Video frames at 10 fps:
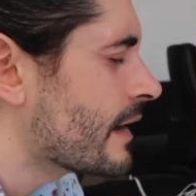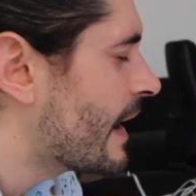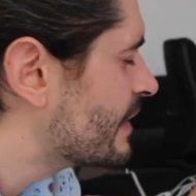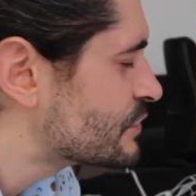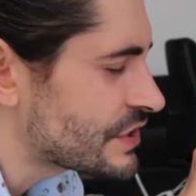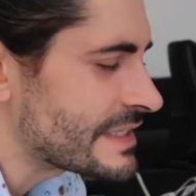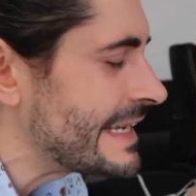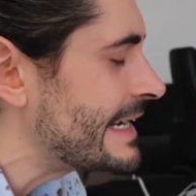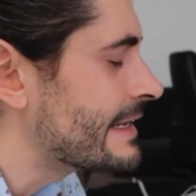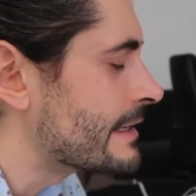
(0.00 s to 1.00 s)
I am just a
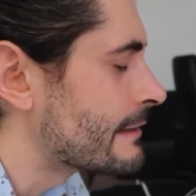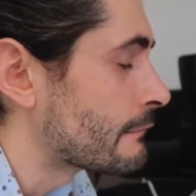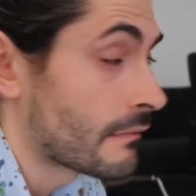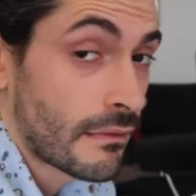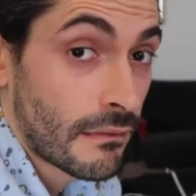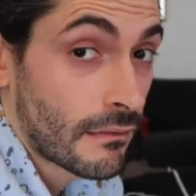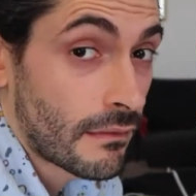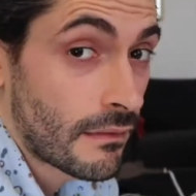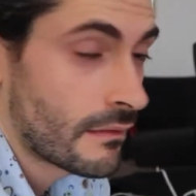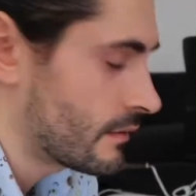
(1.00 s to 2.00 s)
heathen.
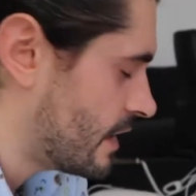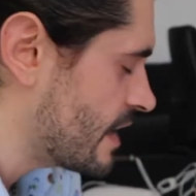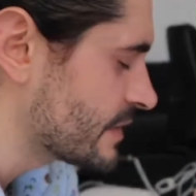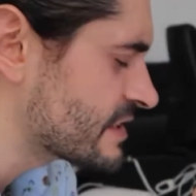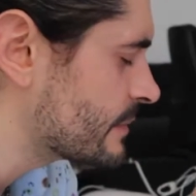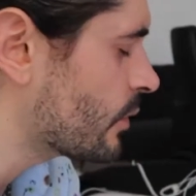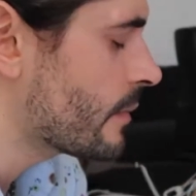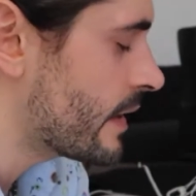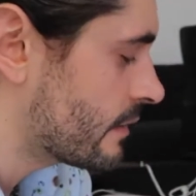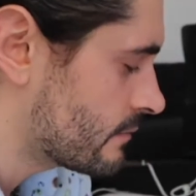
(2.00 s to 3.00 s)
I am a simple
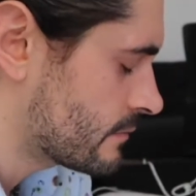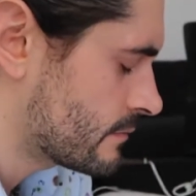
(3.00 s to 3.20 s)
man.